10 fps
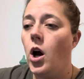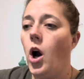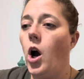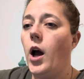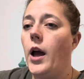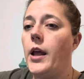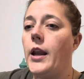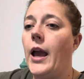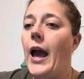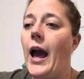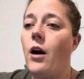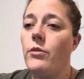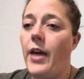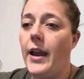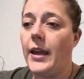on how
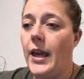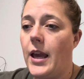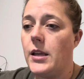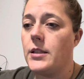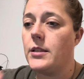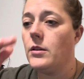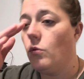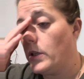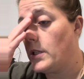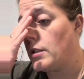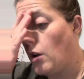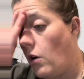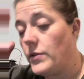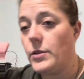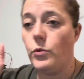that case was
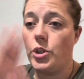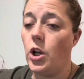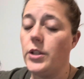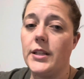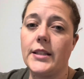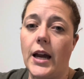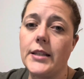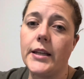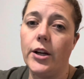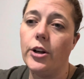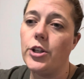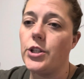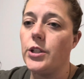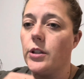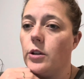solved, which I'll discuss here in
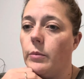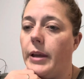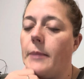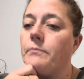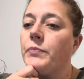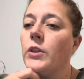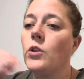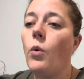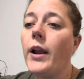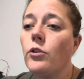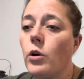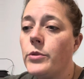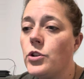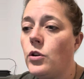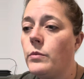just a little bit. The Y
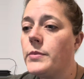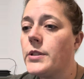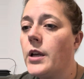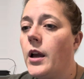chromosomes